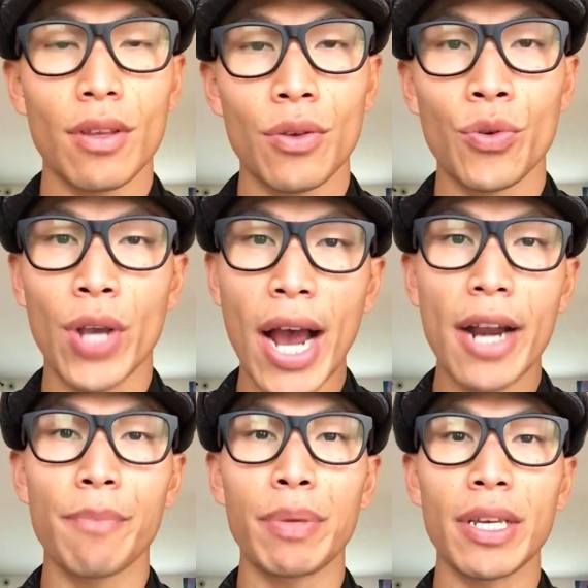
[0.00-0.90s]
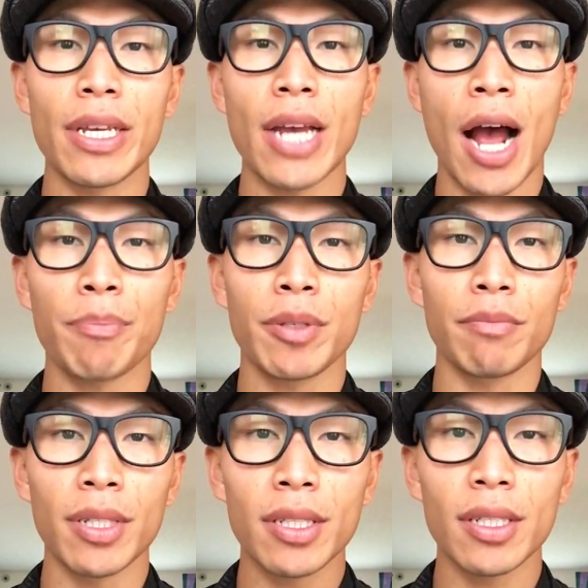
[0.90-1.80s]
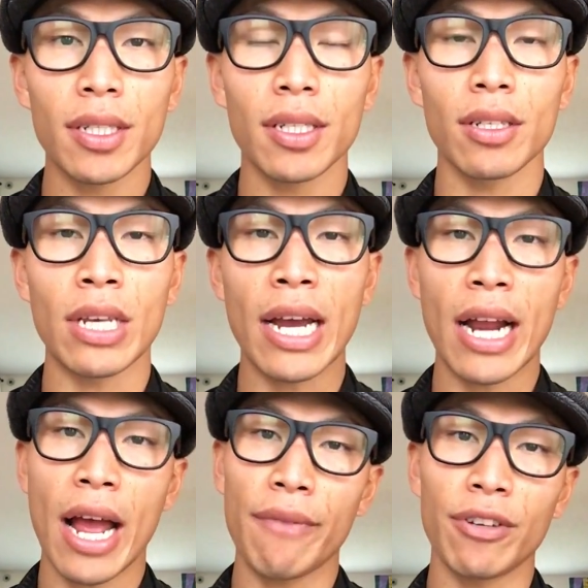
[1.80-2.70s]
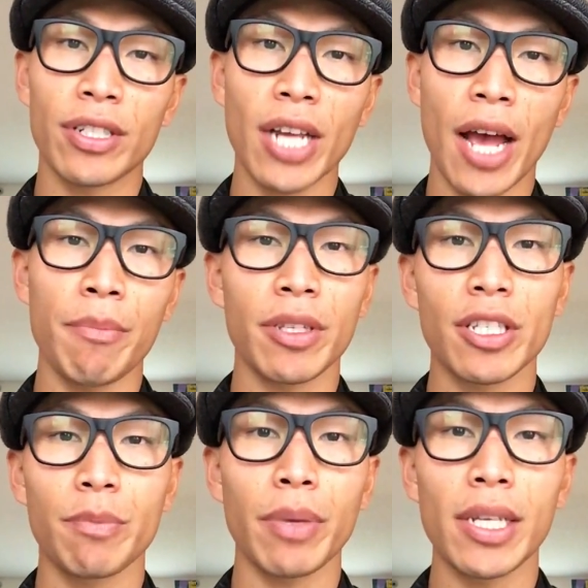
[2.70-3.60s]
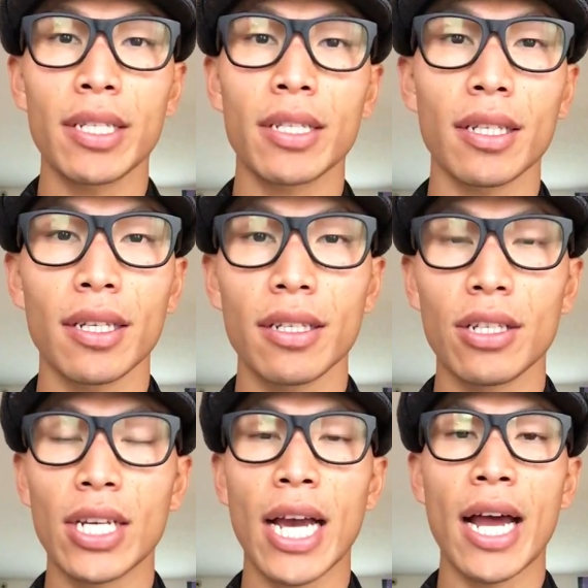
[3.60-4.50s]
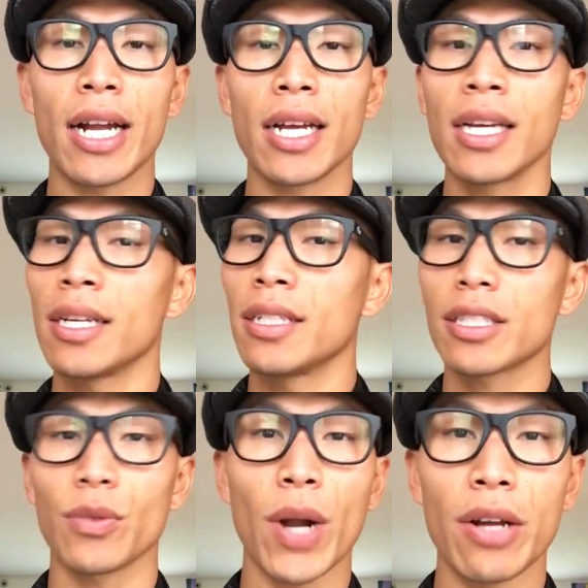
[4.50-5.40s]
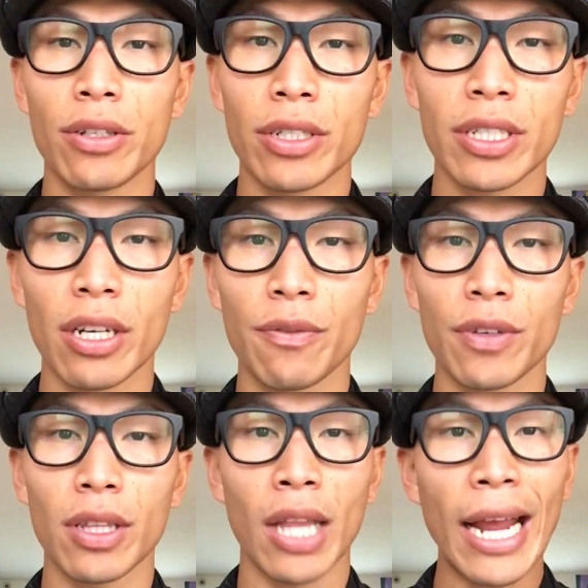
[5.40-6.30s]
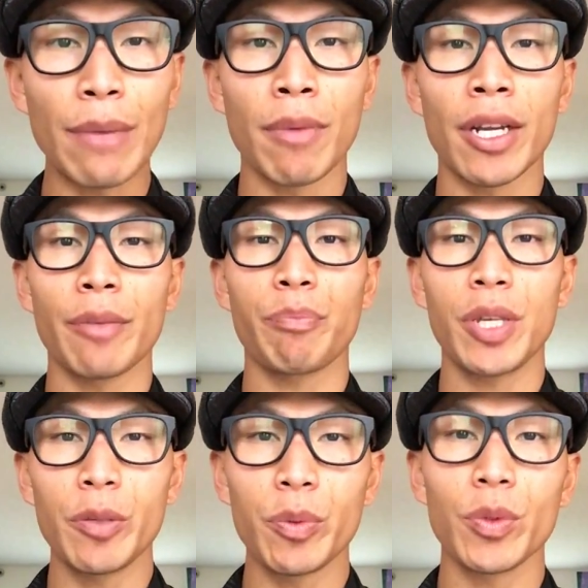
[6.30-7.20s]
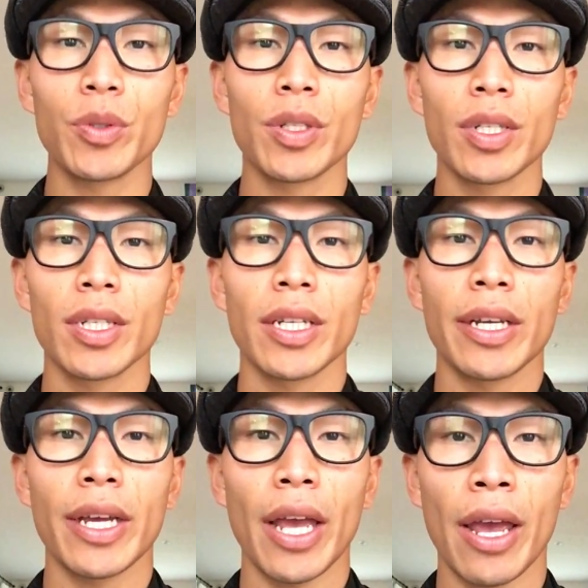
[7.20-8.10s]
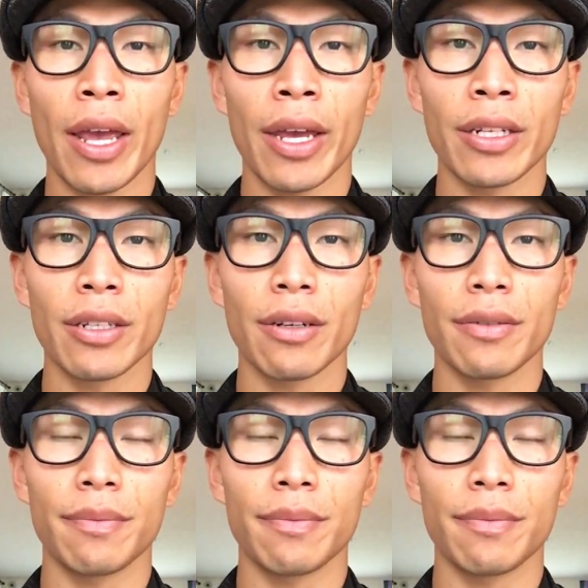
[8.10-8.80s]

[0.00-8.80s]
you gotta be optimistic. You gotta have your time and space. You gotta surround yourself with like-minded people, and